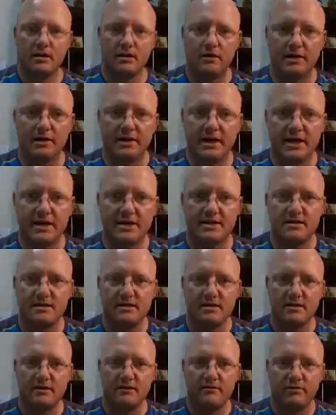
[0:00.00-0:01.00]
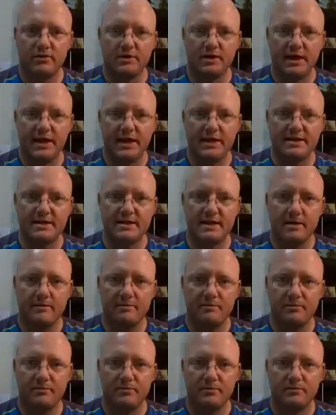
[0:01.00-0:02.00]
Alright guys, for the next
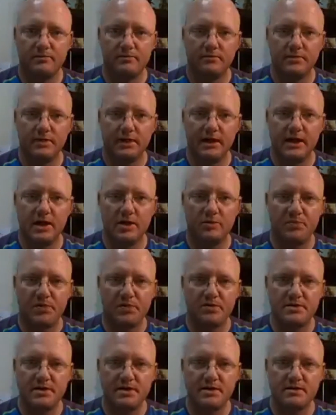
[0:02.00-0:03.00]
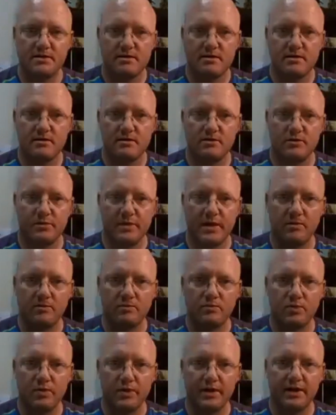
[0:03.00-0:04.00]
step in our process to make
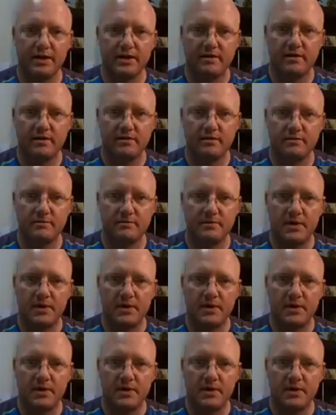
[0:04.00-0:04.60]
moringa